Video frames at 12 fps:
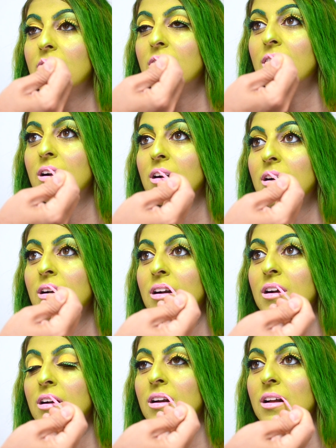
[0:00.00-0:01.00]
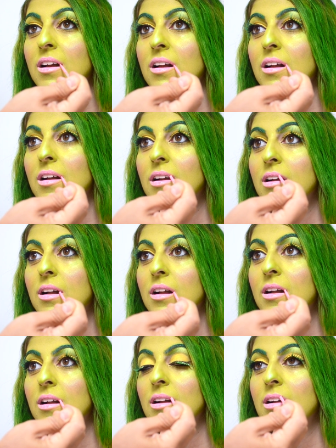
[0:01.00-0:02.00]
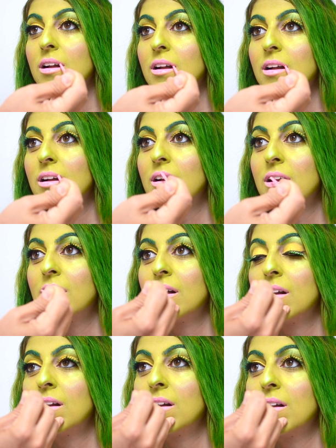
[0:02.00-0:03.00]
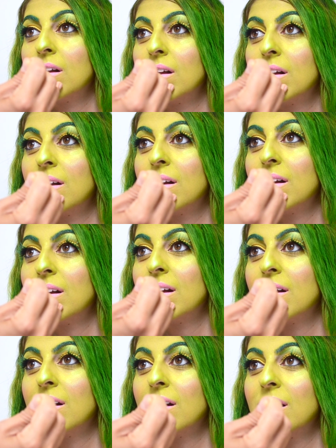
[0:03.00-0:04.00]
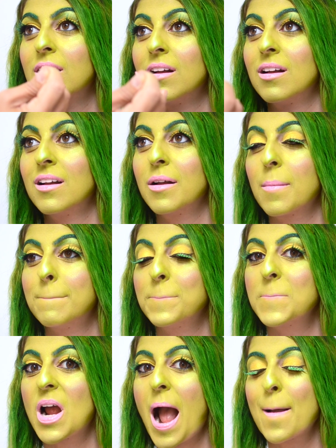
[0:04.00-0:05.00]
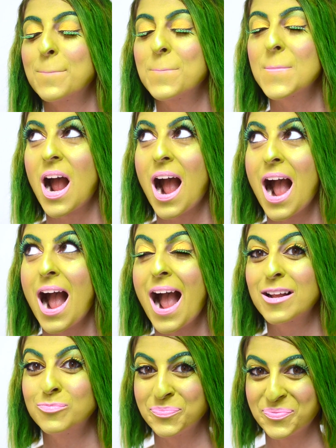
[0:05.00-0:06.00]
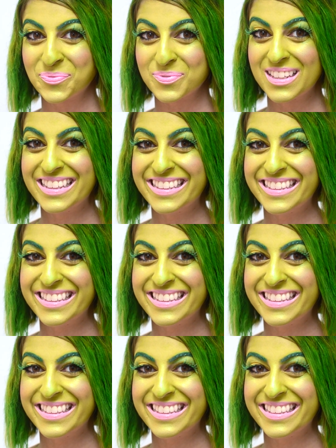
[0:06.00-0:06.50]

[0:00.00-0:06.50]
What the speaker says: this color, and you'll like it because it's sort of a lipstick lip gloss hybrid.